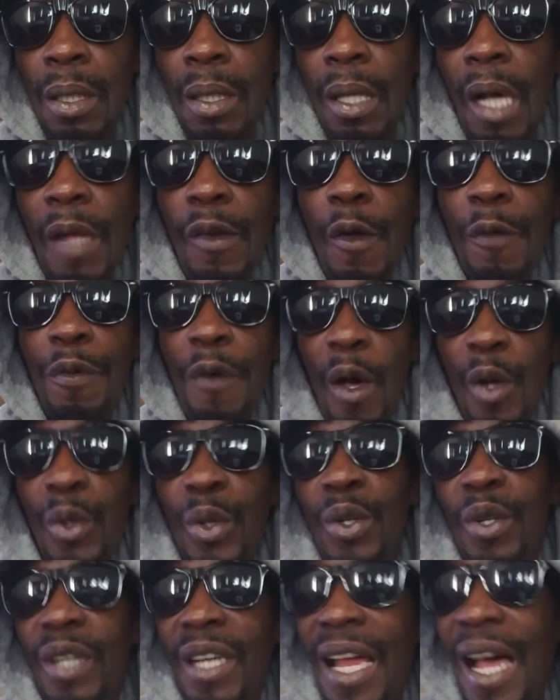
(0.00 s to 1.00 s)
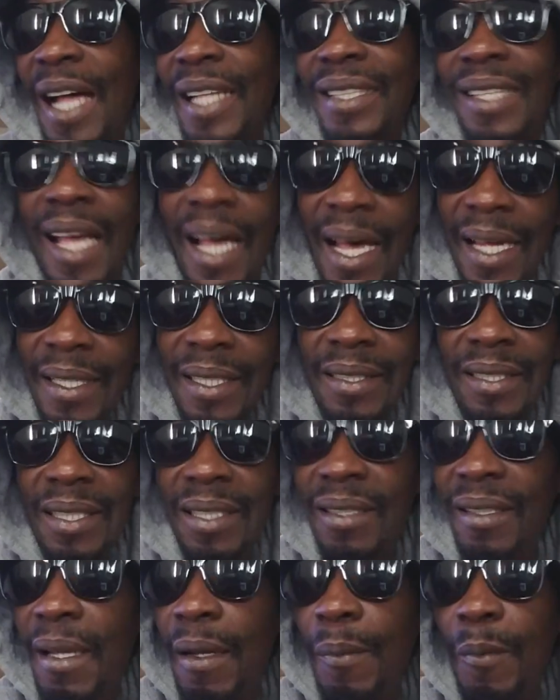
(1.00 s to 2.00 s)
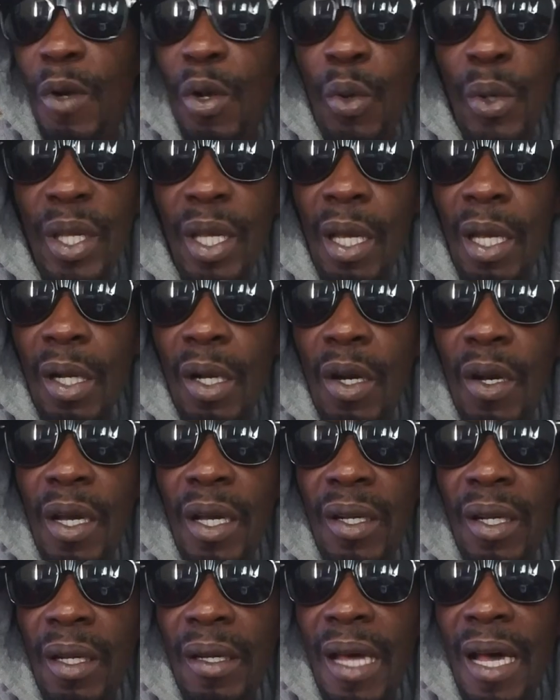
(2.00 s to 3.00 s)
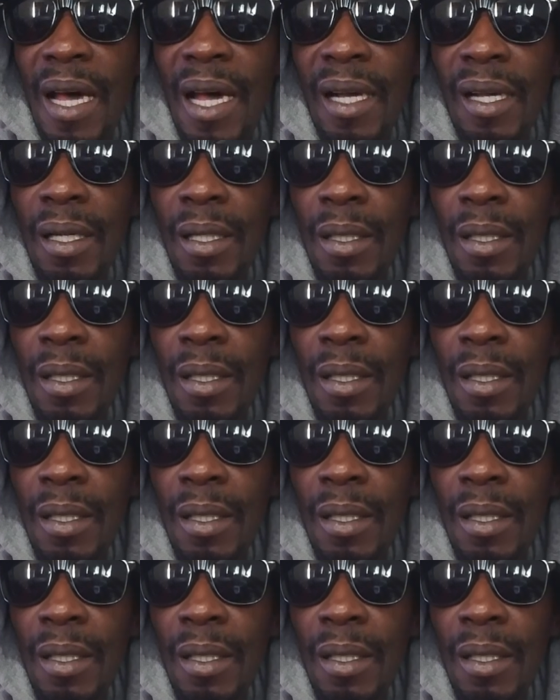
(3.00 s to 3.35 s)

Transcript: Because no for no not talk the thing then the way it go, you know, dog.